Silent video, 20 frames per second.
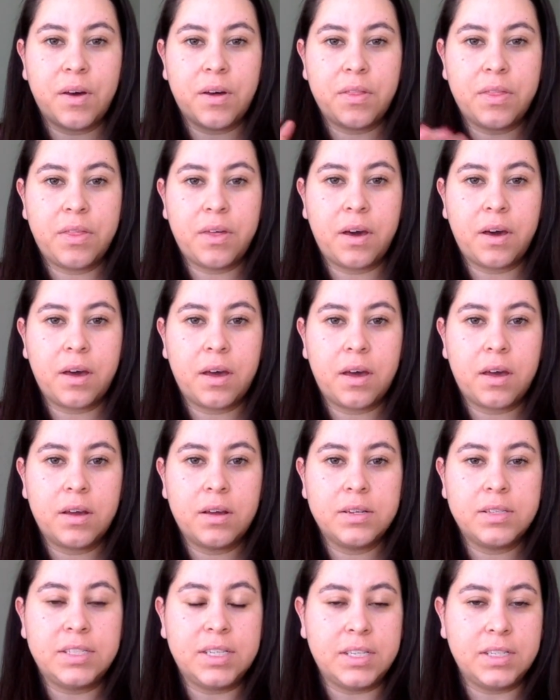
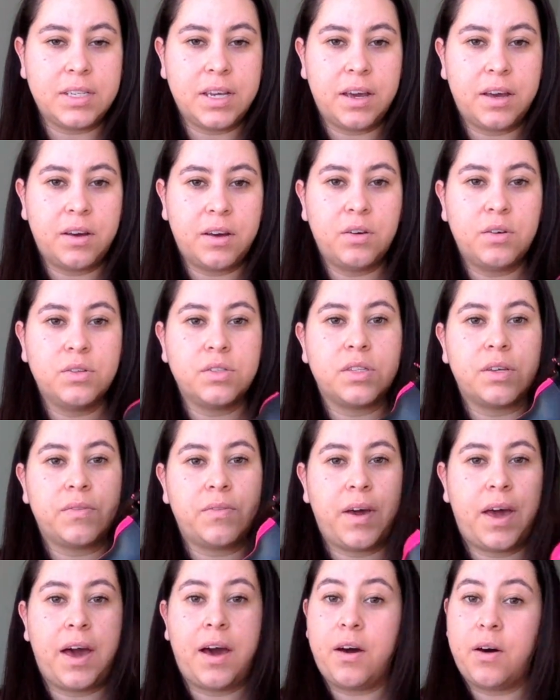the details of
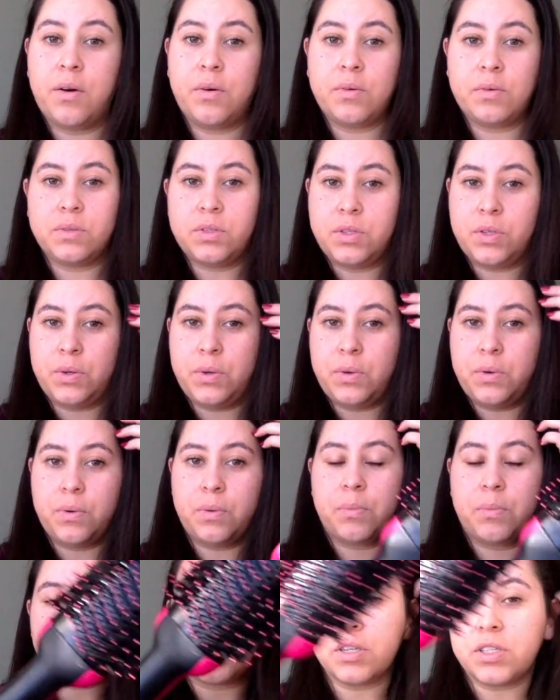how
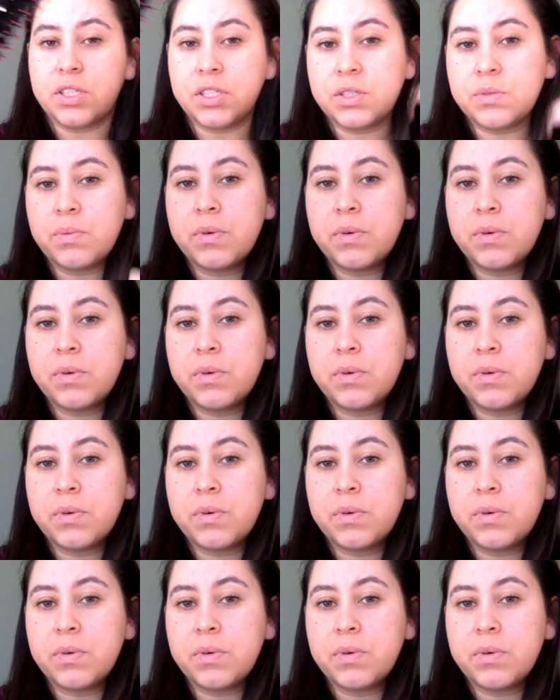to purchase